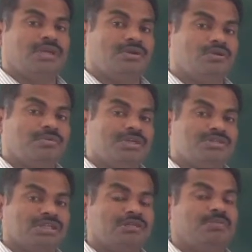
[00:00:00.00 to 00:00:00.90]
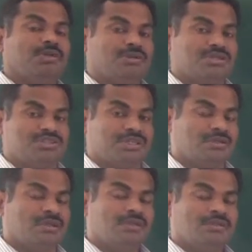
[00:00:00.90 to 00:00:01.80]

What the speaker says: N to P side, P to N side.